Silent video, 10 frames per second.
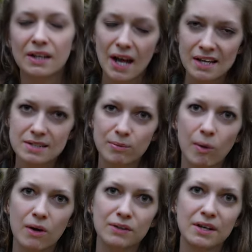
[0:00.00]
The last
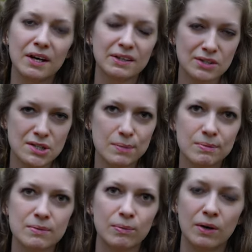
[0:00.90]
one and the
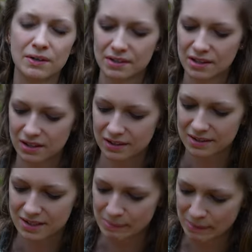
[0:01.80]
cheapest one
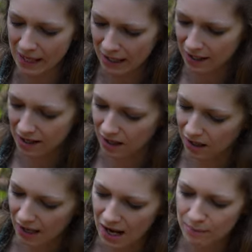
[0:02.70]
is the bell
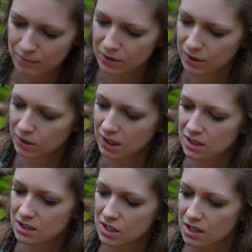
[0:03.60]
alarm. You need
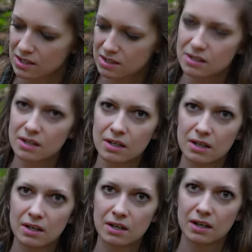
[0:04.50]
just
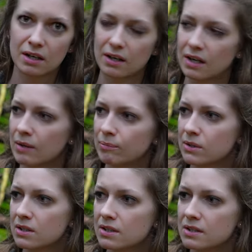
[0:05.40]

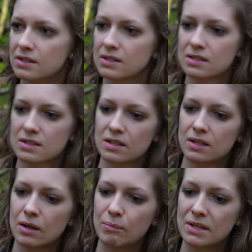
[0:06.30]
this
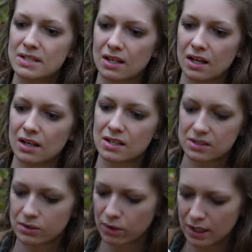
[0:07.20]
metal
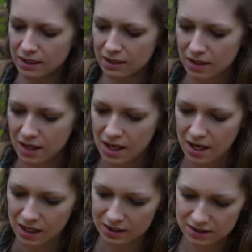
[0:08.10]
string
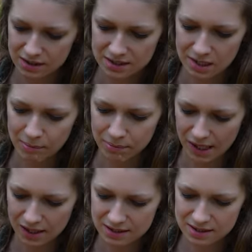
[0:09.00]
and some
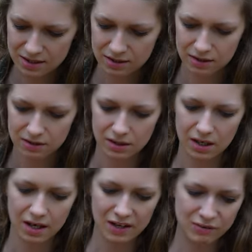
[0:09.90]
bells.
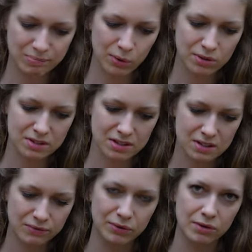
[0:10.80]
I've bought
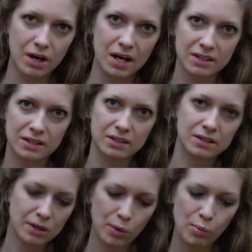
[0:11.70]
this for under
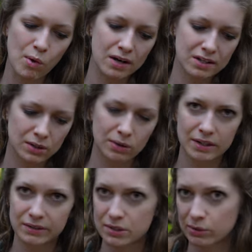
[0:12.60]

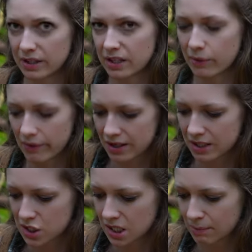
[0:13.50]
$1, so they are really
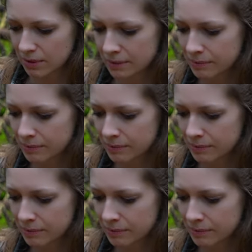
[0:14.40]
cheap.